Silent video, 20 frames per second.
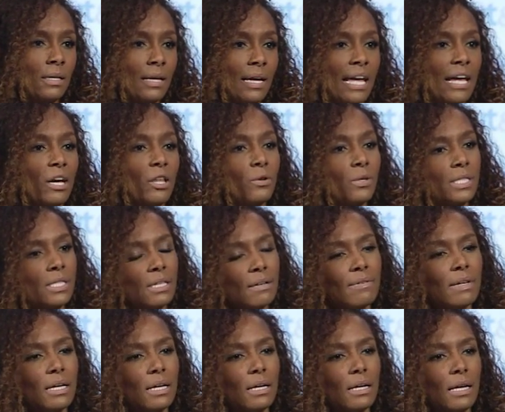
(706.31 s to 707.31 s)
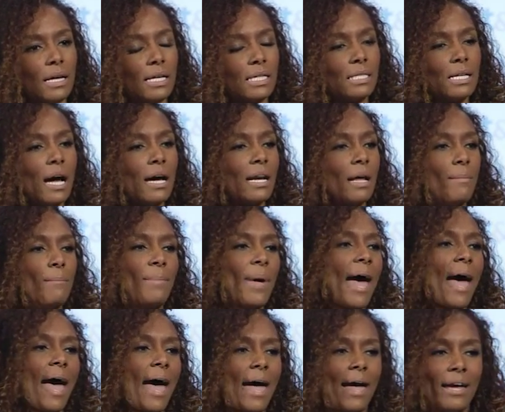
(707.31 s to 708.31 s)
Inclusivity is not a
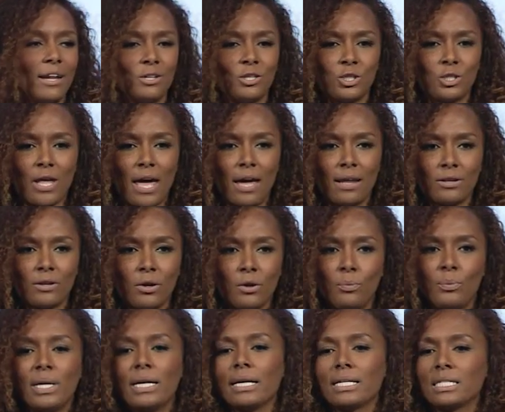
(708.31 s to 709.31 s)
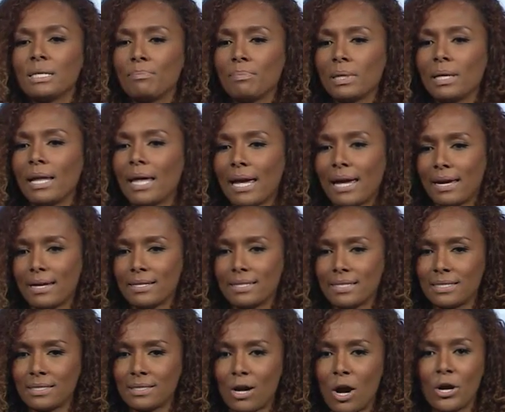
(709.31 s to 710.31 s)
badge that we get to
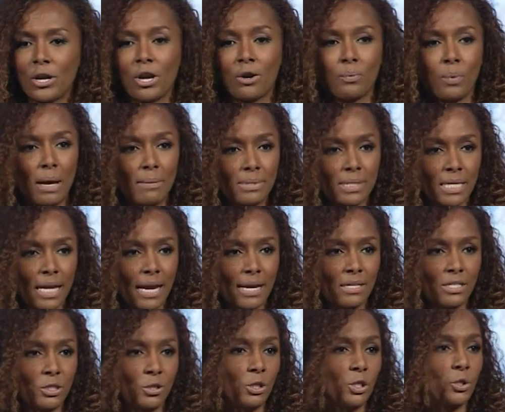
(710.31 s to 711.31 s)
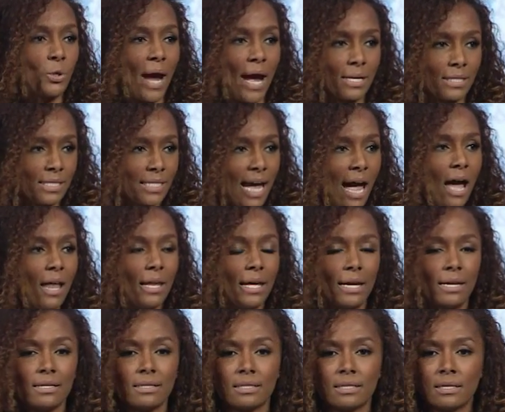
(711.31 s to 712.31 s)
place on our websites to attract
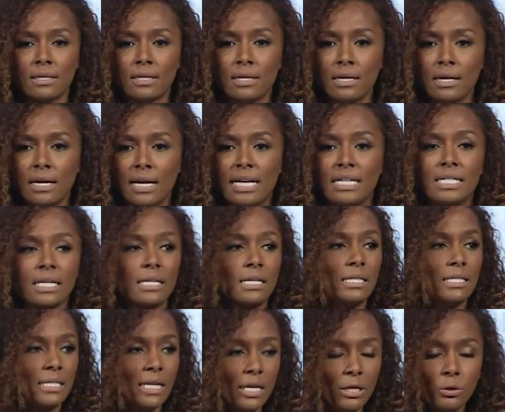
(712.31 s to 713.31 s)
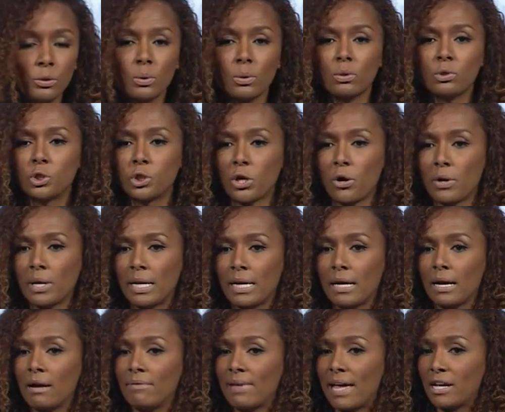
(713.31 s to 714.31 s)
talent. It's a continual journey
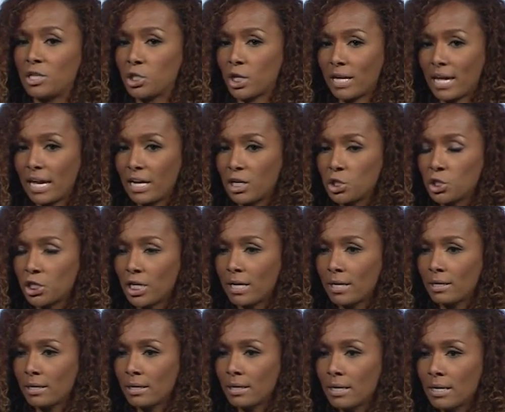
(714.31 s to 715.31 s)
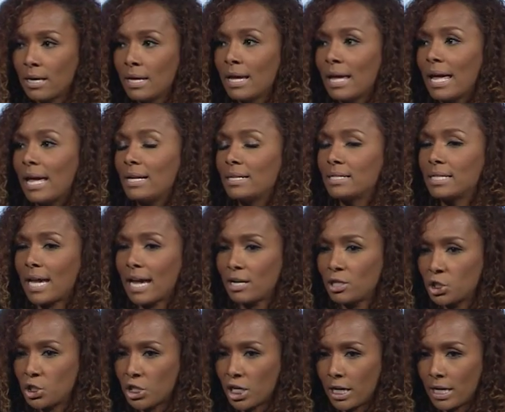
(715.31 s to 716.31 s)
of education,
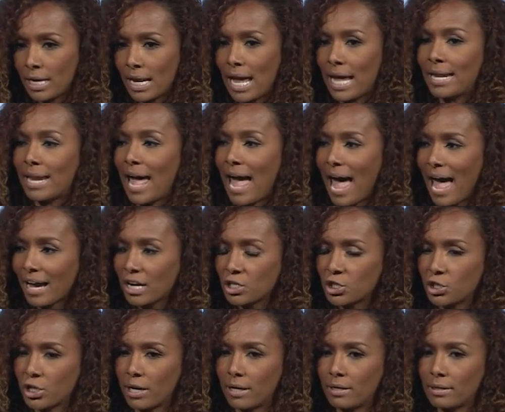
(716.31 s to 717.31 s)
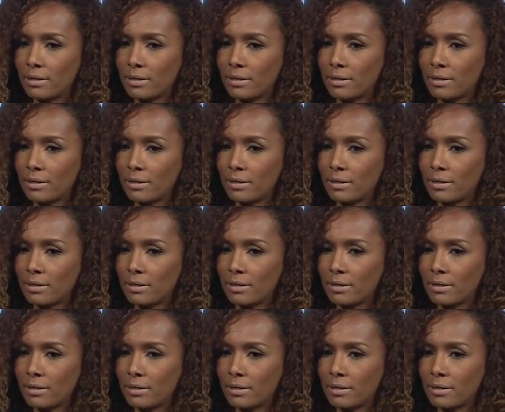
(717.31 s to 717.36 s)
intention, and action.